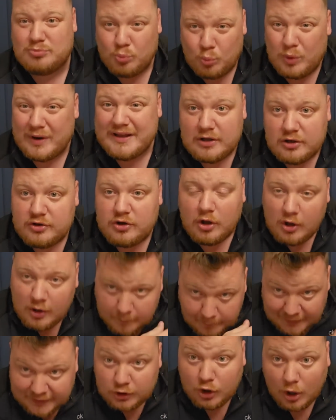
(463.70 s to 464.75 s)
weird,
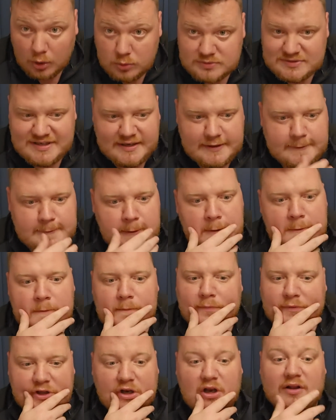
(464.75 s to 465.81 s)
but it goes in.
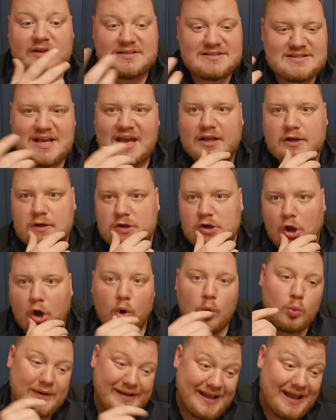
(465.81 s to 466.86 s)
You know, the second
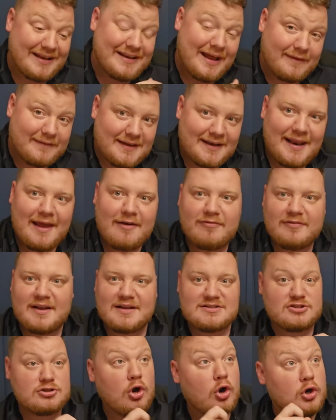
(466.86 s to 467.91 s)
goal, we get down the
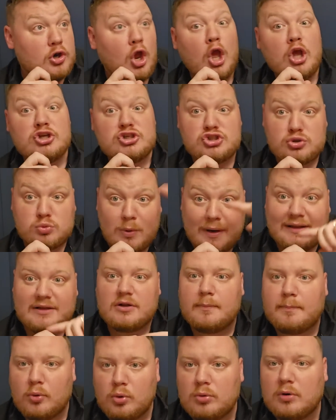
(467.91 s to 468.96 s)
left-hand side, swing
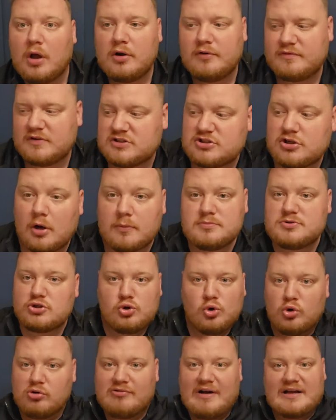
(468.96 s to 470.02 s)
the ball over the top.
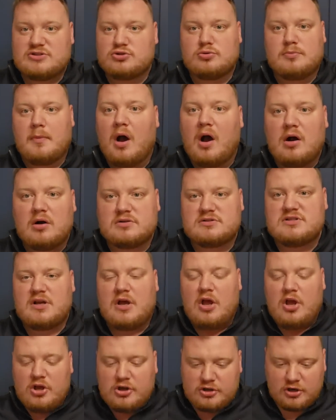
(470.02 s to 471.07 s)
Decore's unmarked.
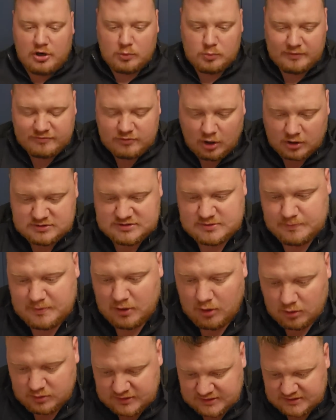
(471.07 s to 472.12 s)
You know, we've got to be
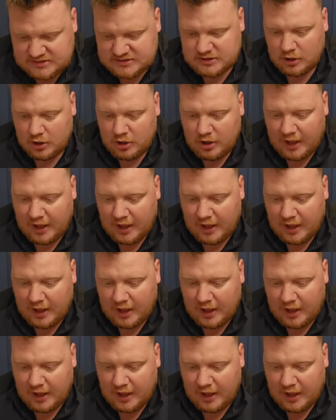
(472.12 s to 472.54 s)
honest